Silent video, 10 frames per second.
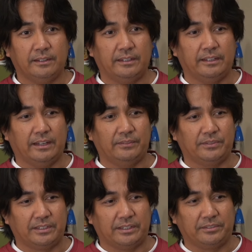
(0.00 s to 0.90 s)
Then
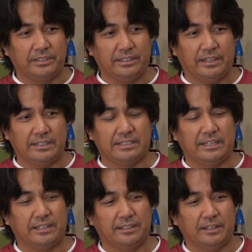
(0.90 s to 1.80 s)
after I realized
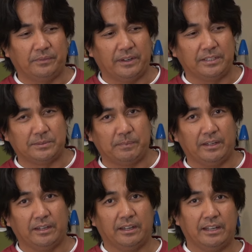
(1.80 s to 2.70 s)
that if
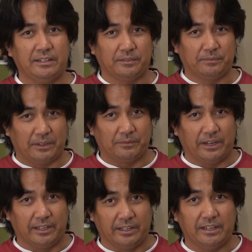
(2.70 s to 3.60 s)
I buy
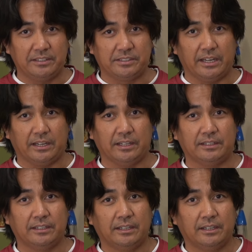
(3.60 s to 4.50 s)
another jacket,
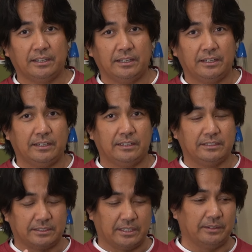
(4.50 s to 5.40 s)

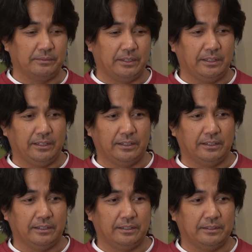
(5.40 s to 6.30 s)
it's gonna be
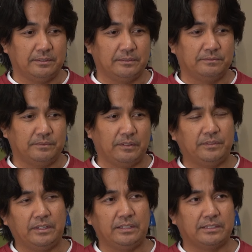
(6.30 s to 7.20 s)

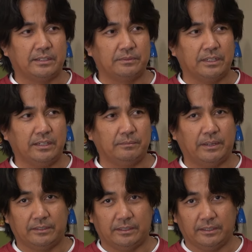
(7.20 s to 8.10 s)
50 something,
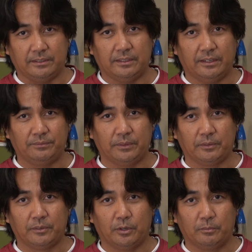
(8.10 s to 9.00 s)
but if you
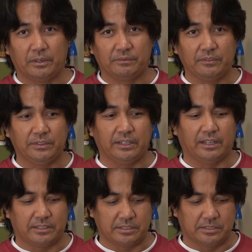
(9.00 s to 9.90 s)
go over
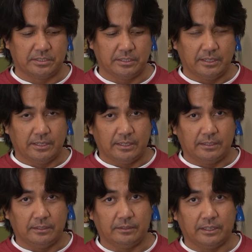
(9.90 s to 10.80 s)
$50,
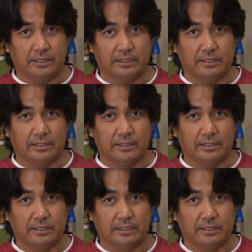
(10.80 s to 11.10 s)
you get